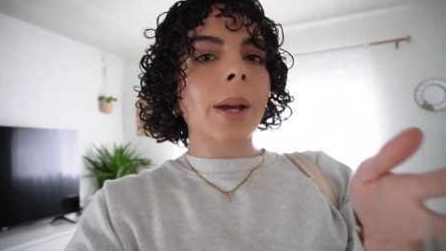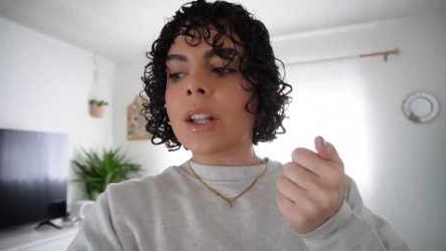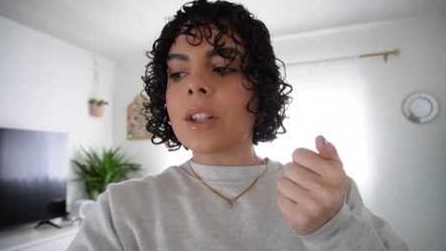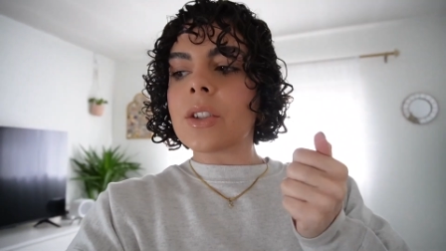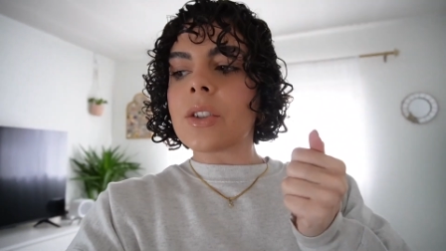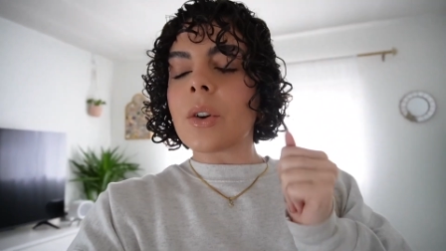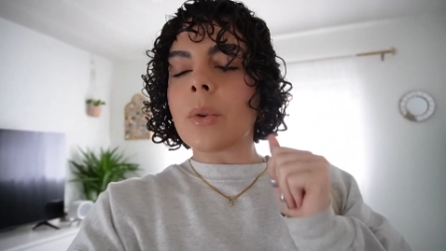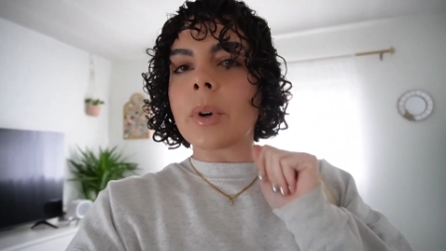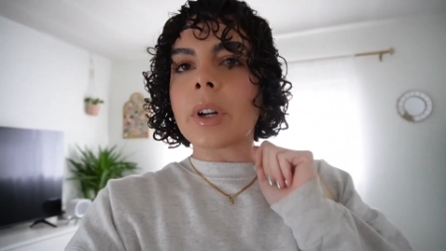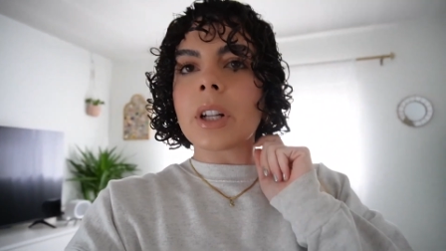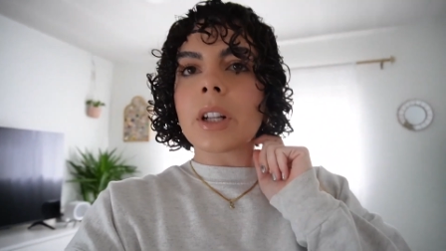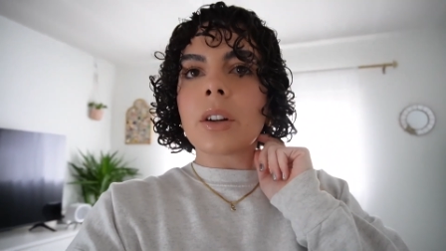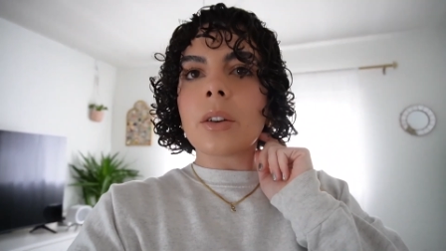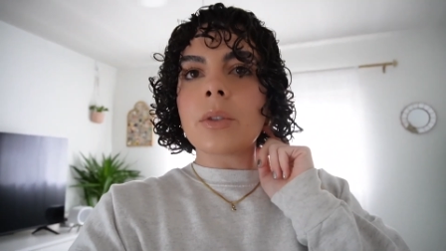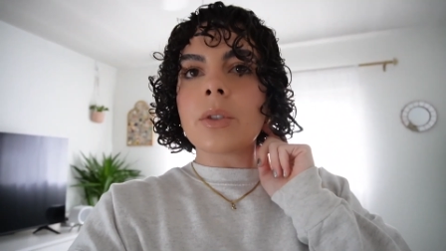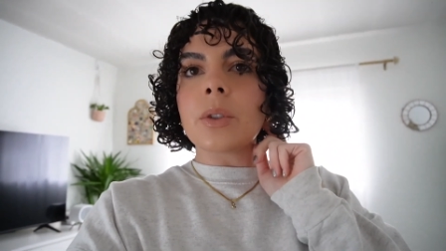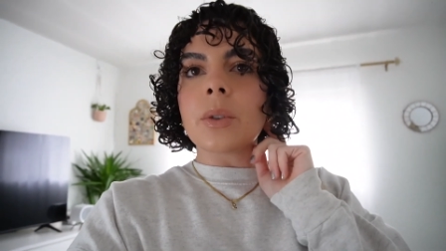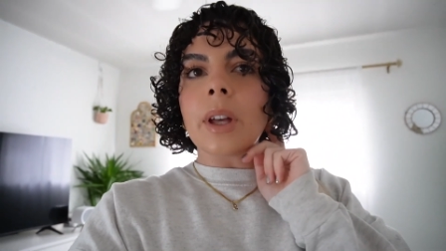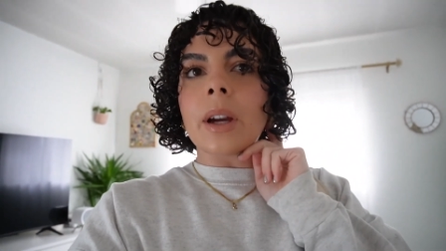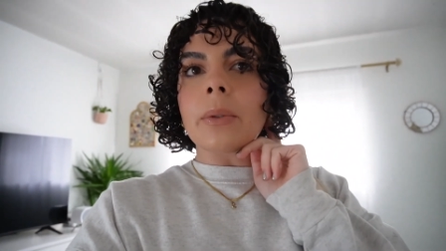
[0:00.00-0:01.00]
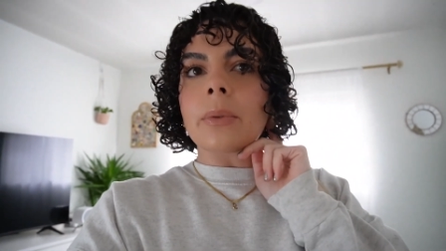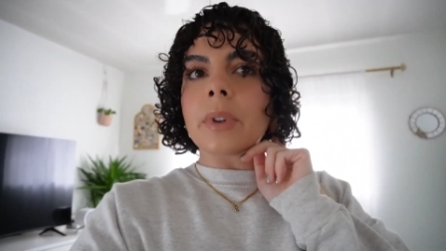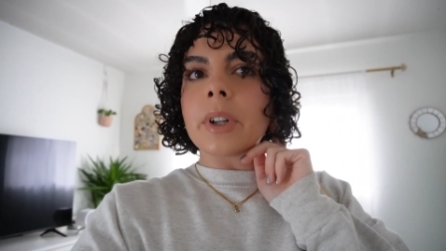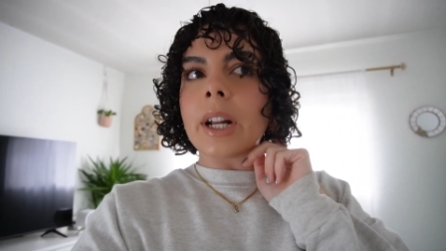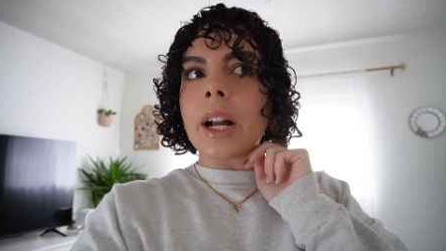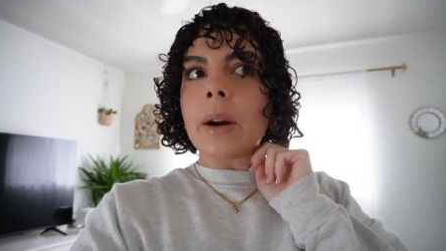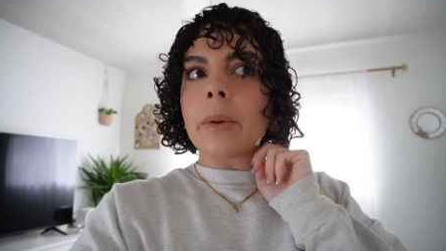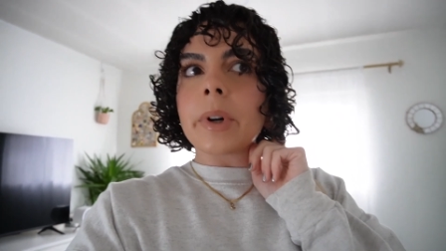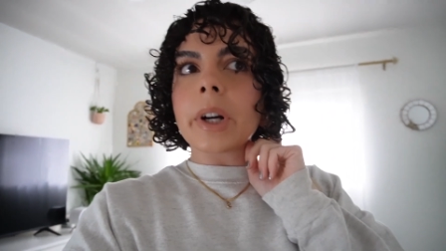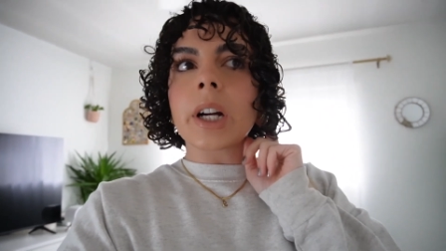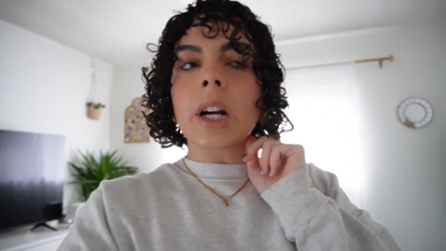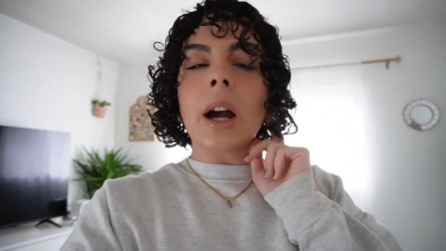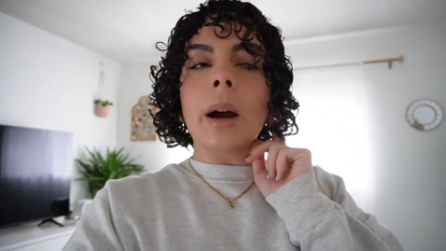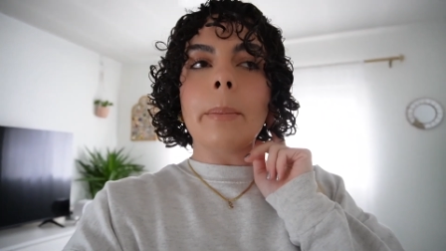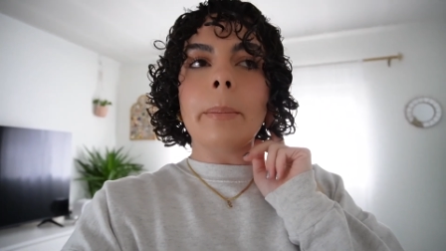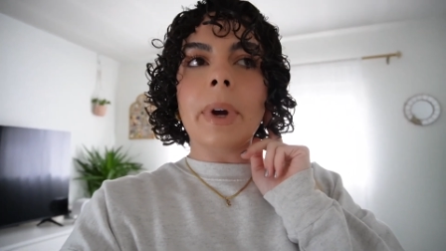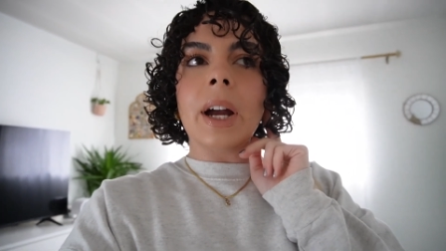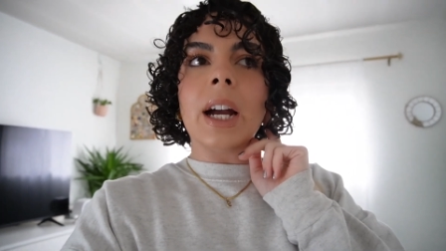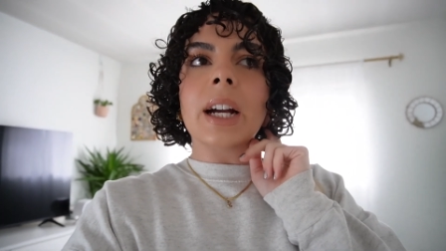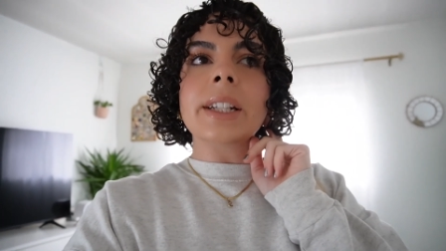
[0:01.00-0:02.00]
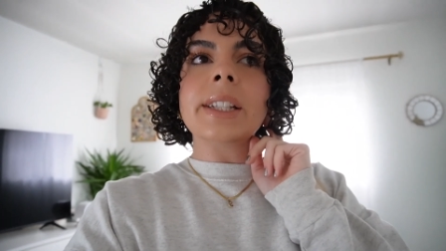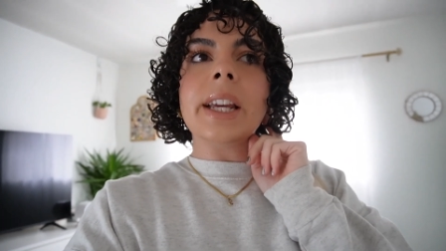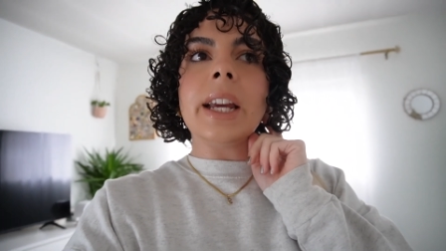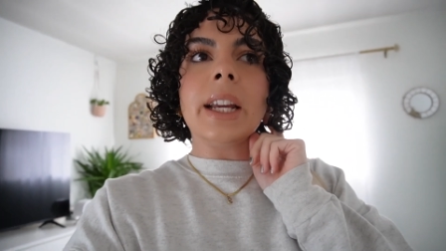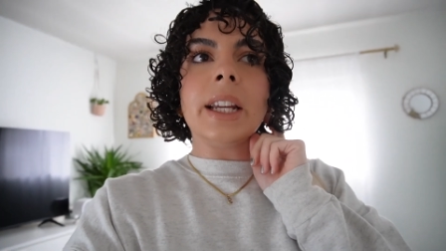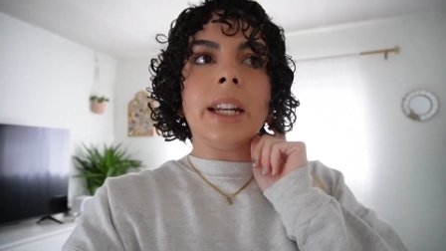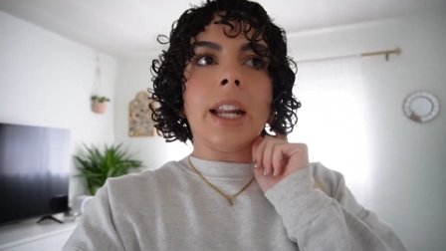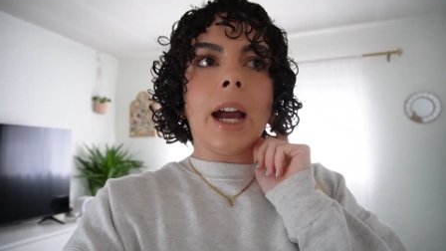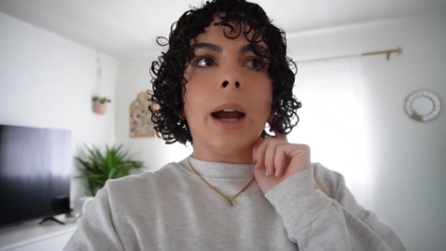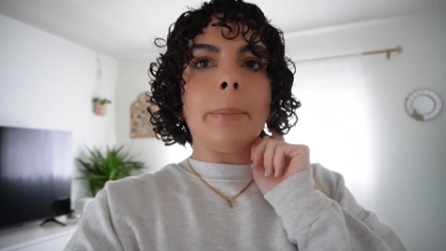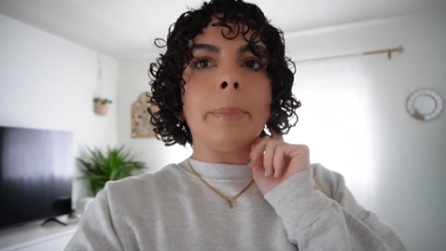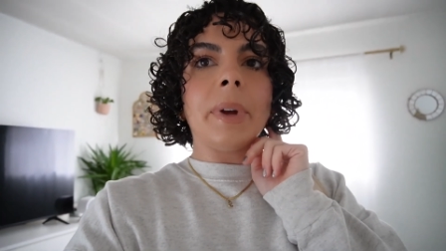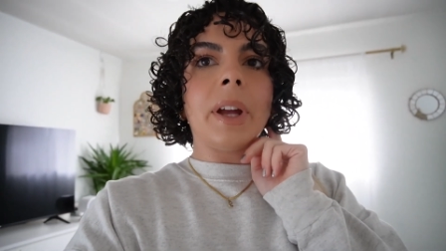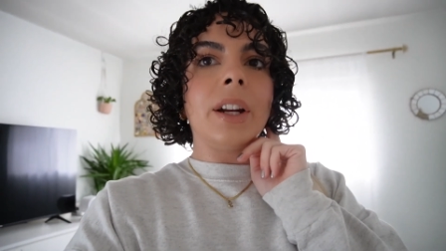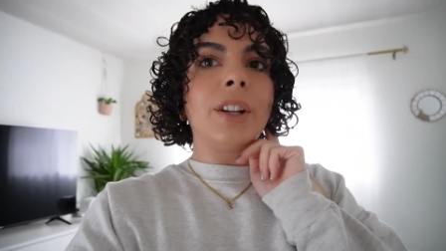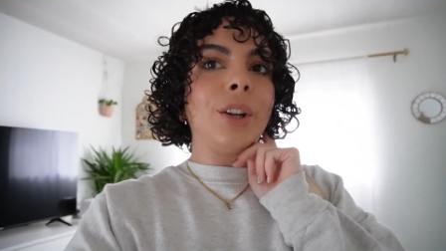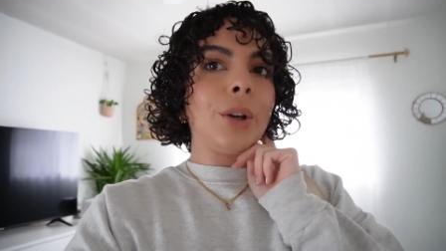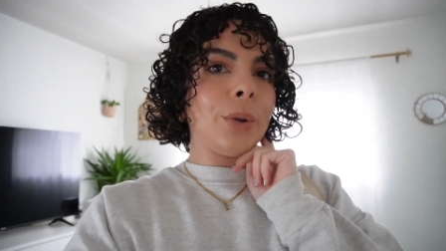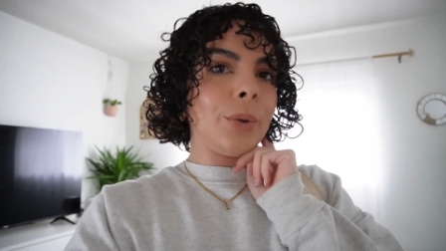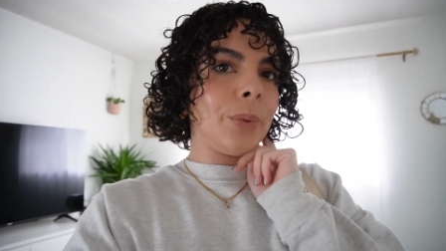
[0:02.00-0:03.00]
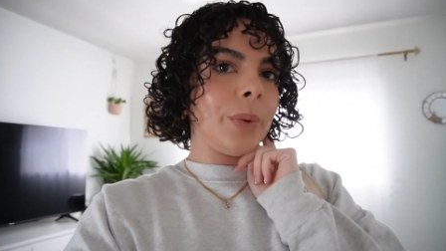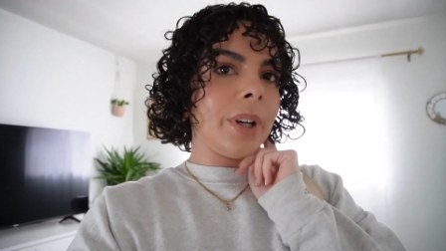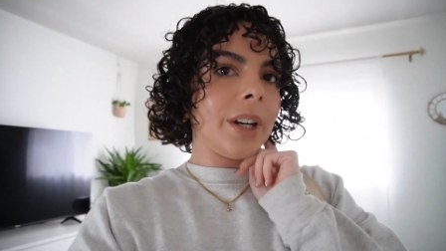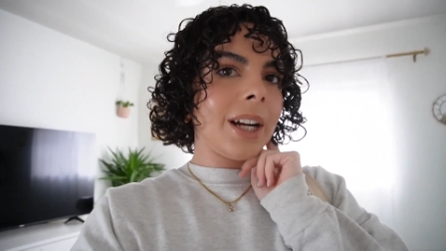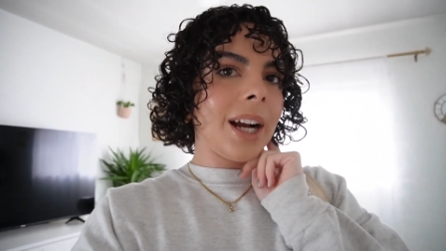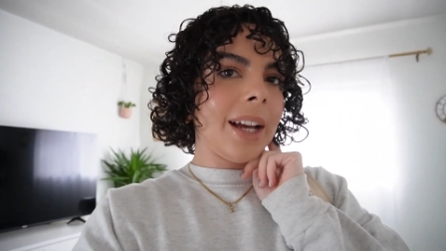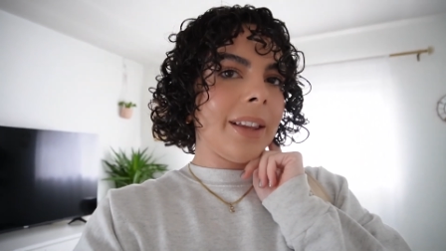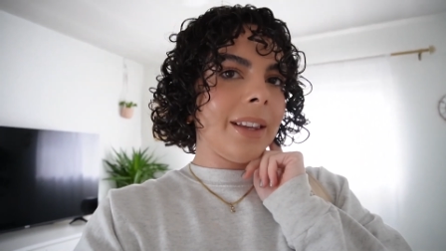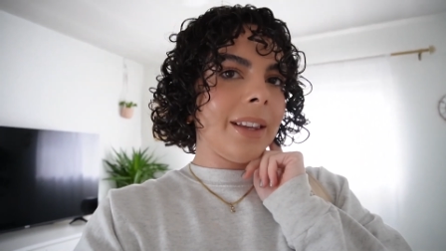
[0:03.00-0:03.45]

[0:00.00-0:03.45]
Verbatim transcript: And so we're gonna go do that for an hour, come back, take a nap, and go to work, I